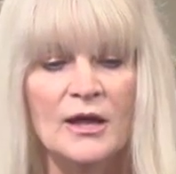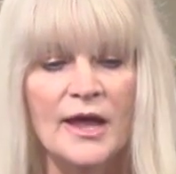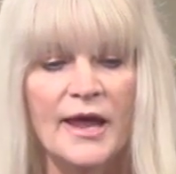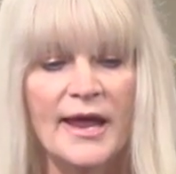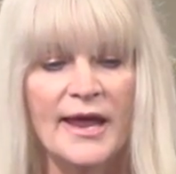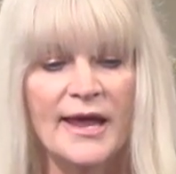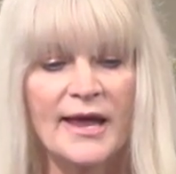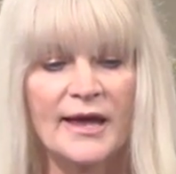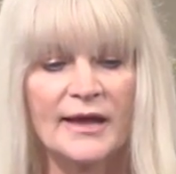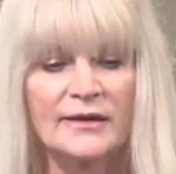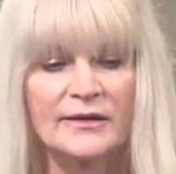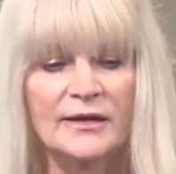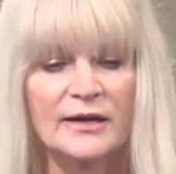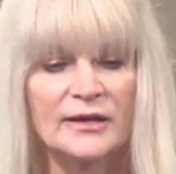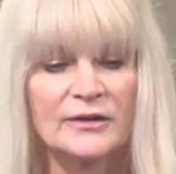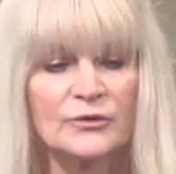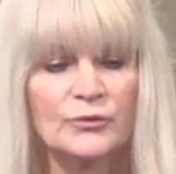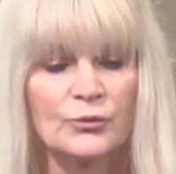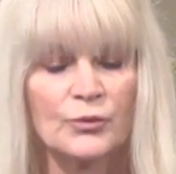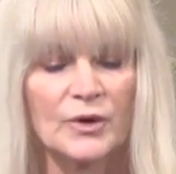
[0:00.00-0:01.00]
And
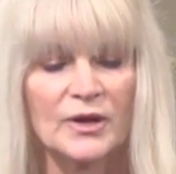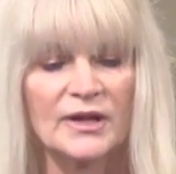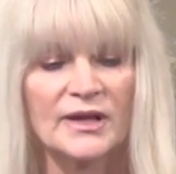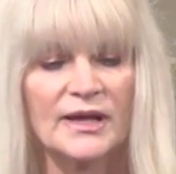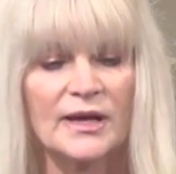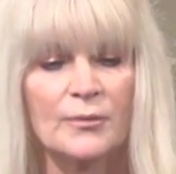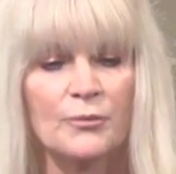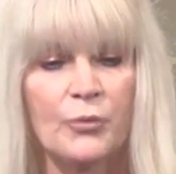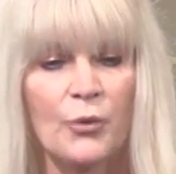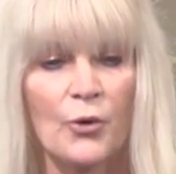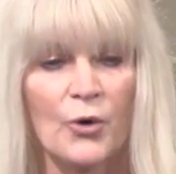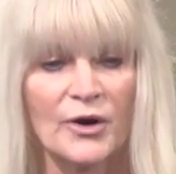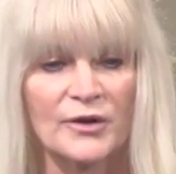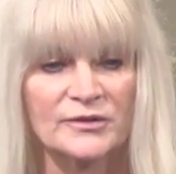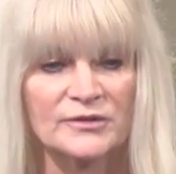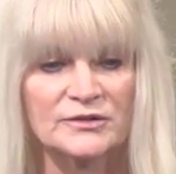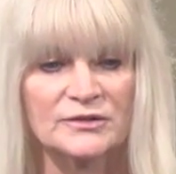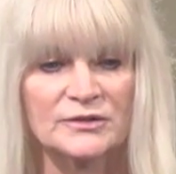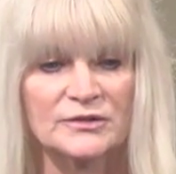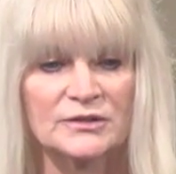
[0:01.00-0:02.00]
it's really
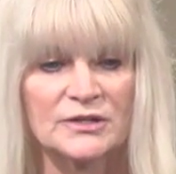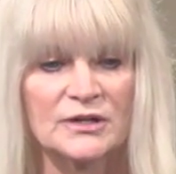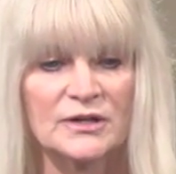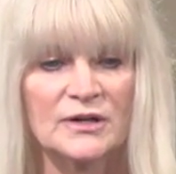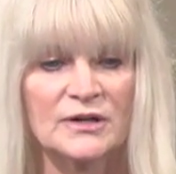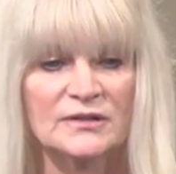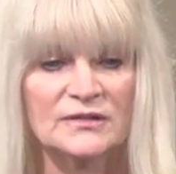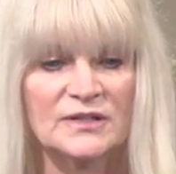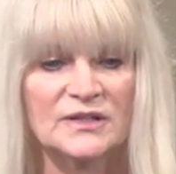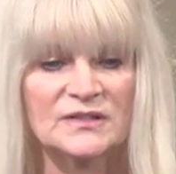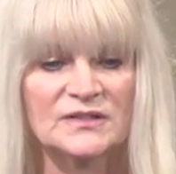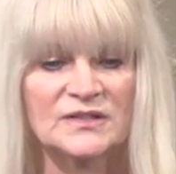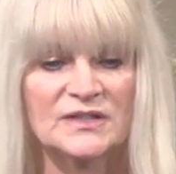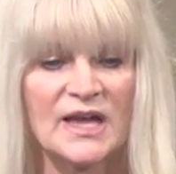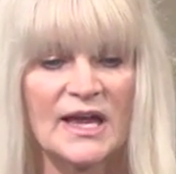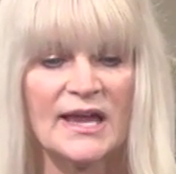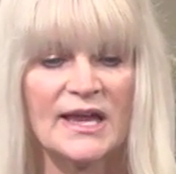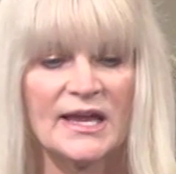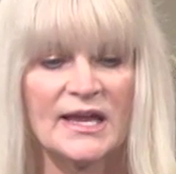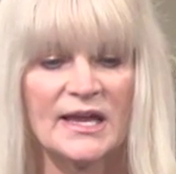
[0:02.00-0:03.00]
important to
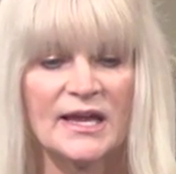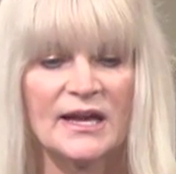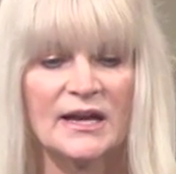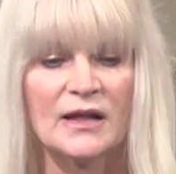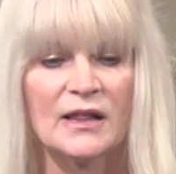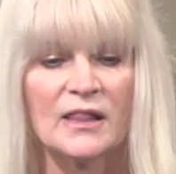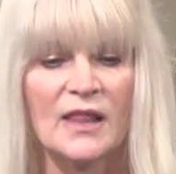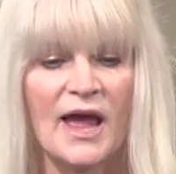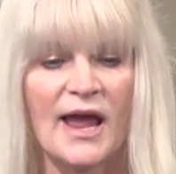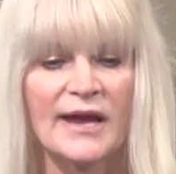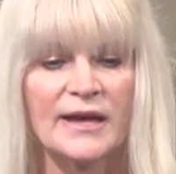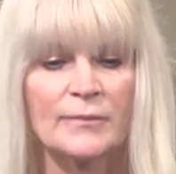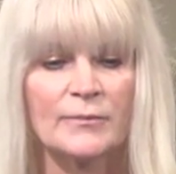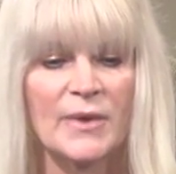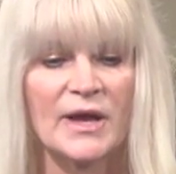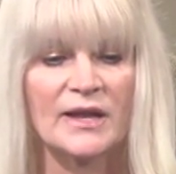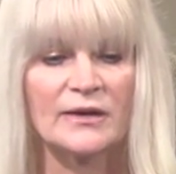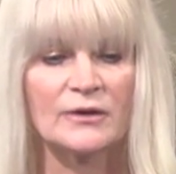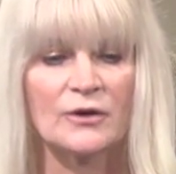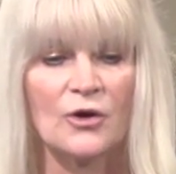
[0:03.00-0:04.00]
stay in
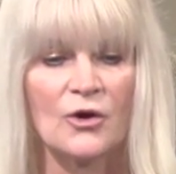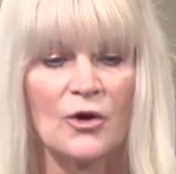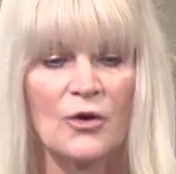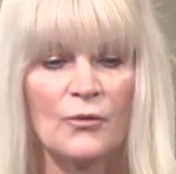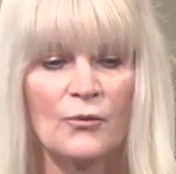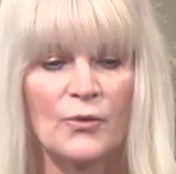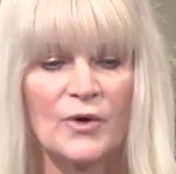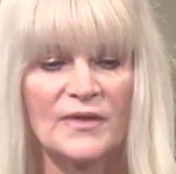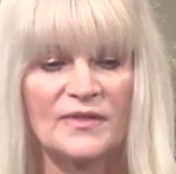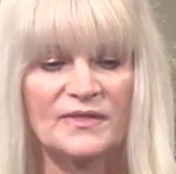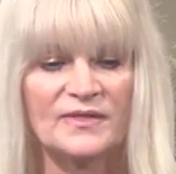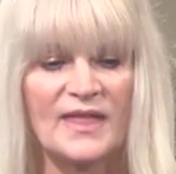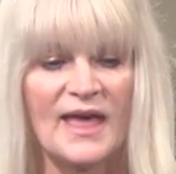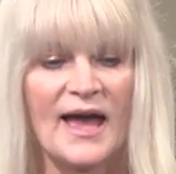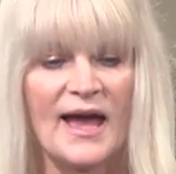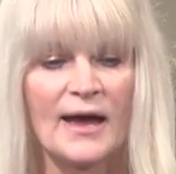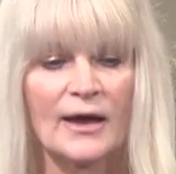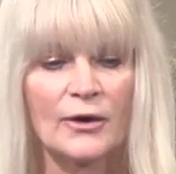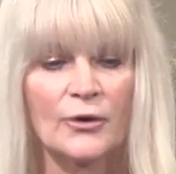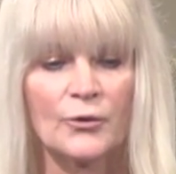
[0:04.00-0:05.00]
alignment with
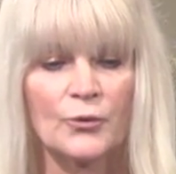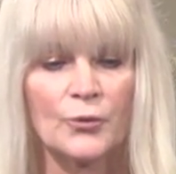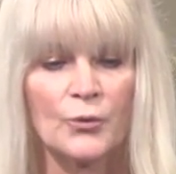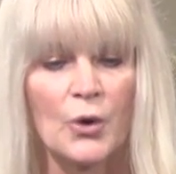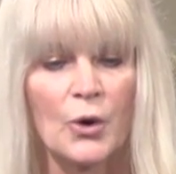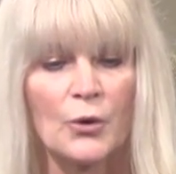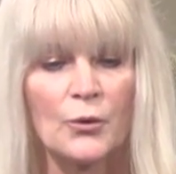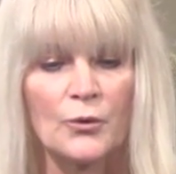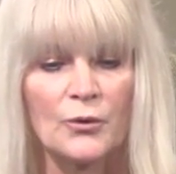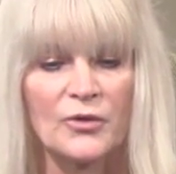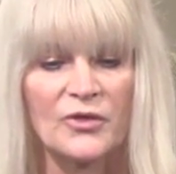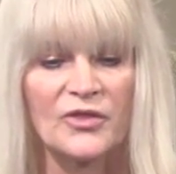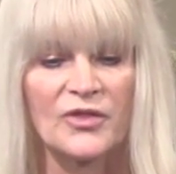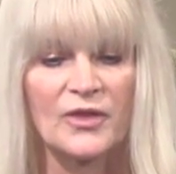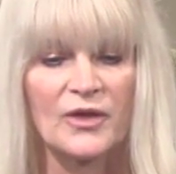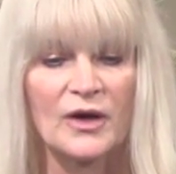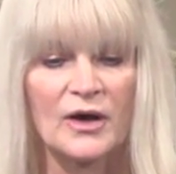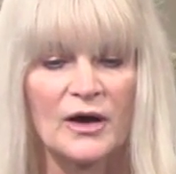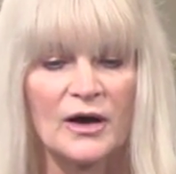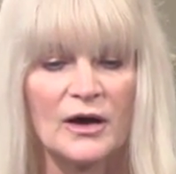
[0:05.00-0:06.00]
that
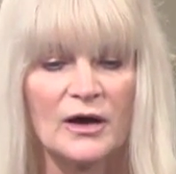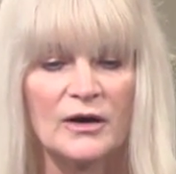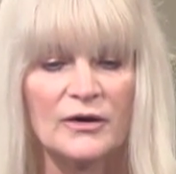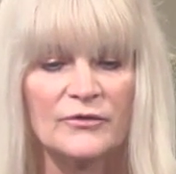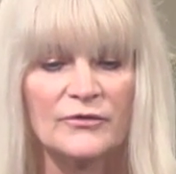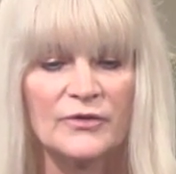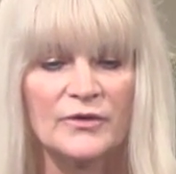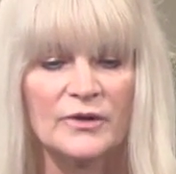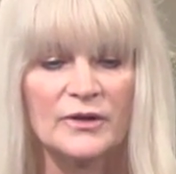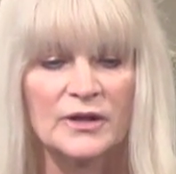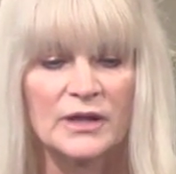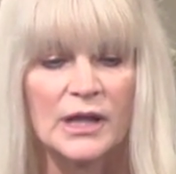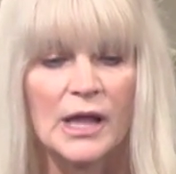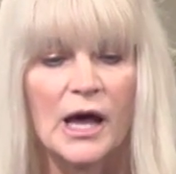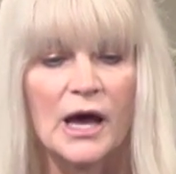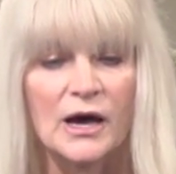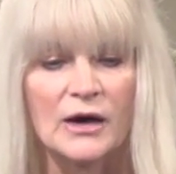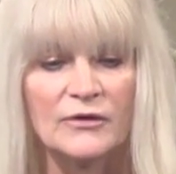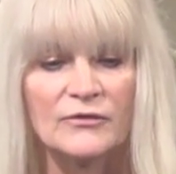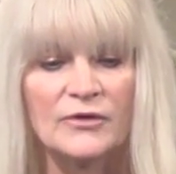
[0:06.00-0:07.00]
growth of
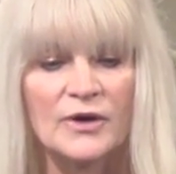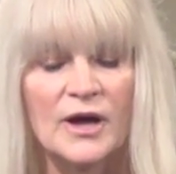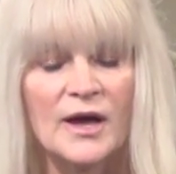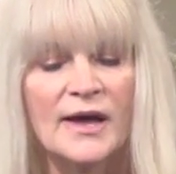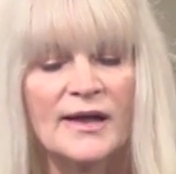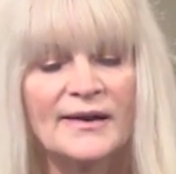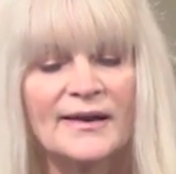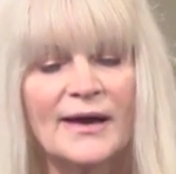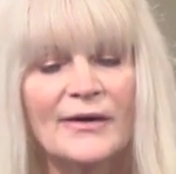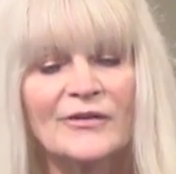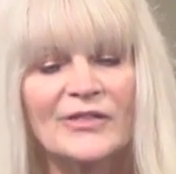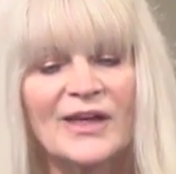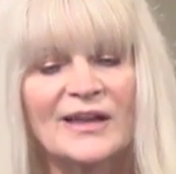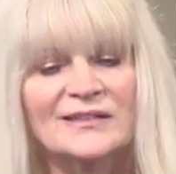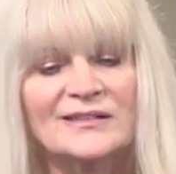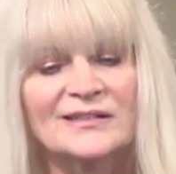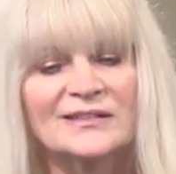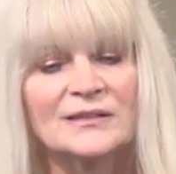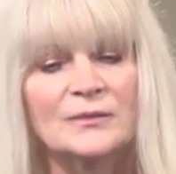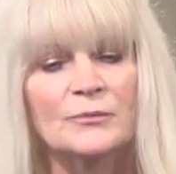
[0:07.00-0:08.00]
love. Now,
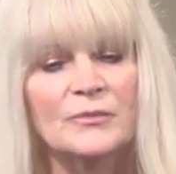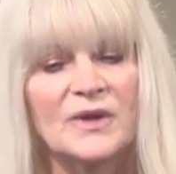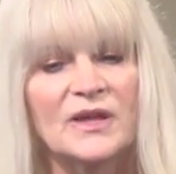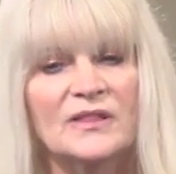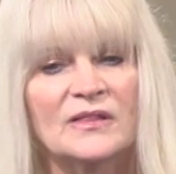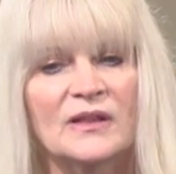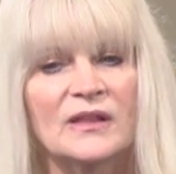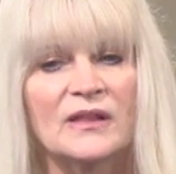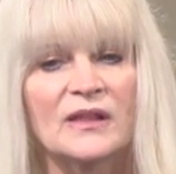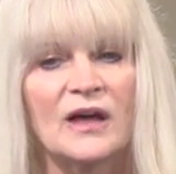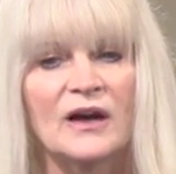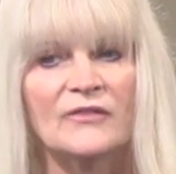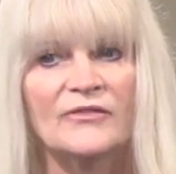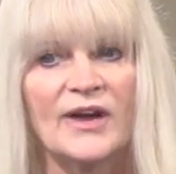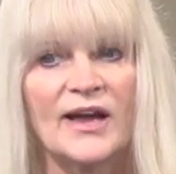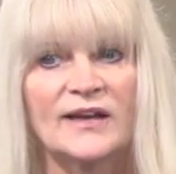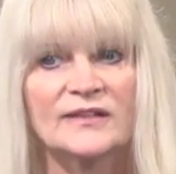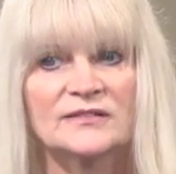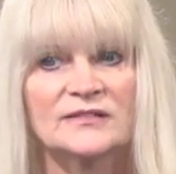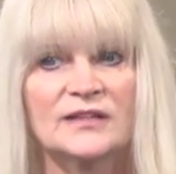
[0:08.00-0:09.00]
that doesn't mean the love
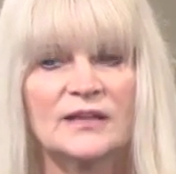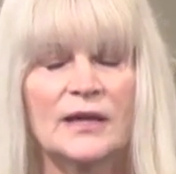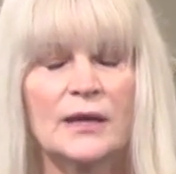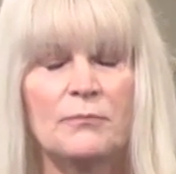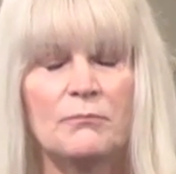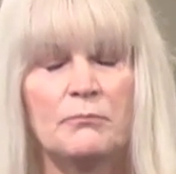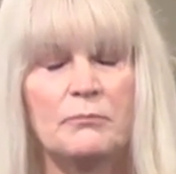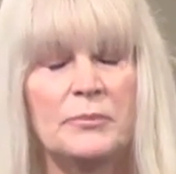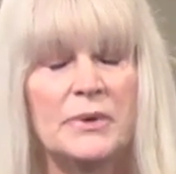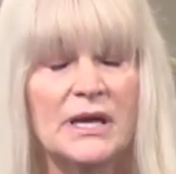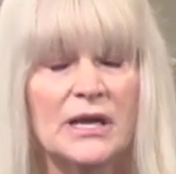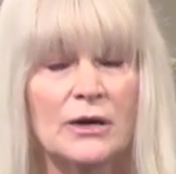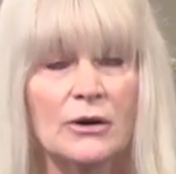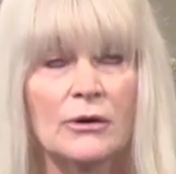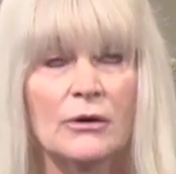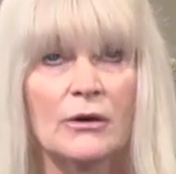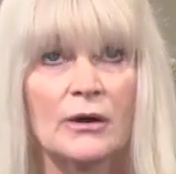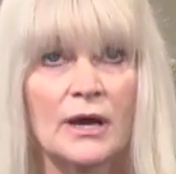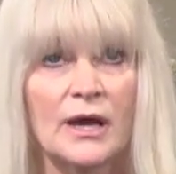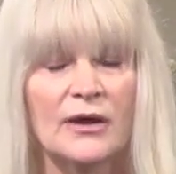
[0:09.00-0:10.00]
has to get
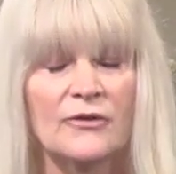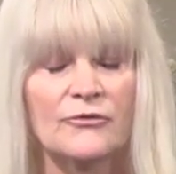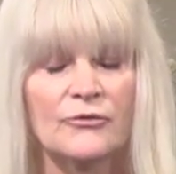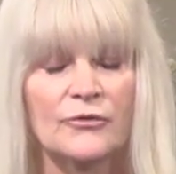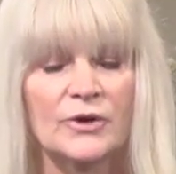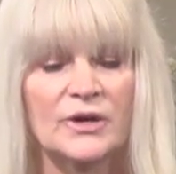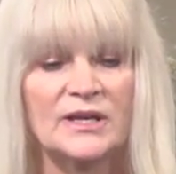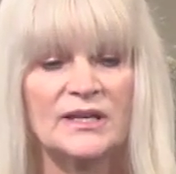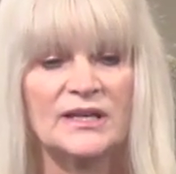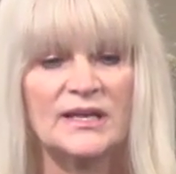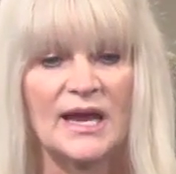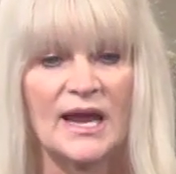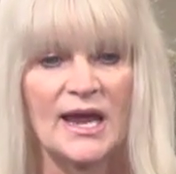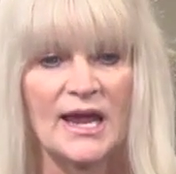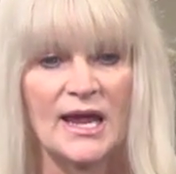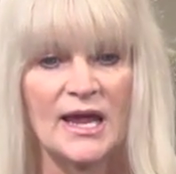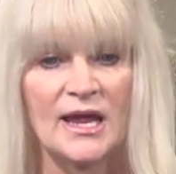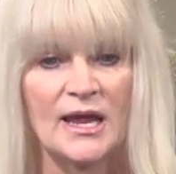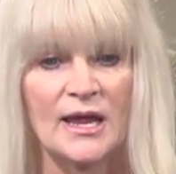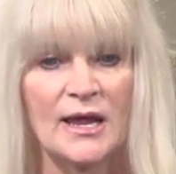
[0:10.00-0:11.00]
bigger every
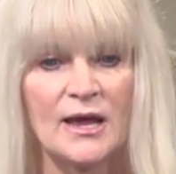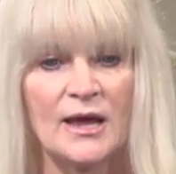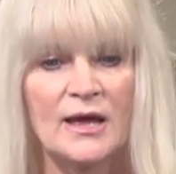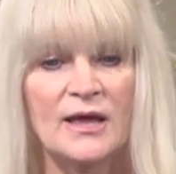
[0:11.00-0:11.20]
day.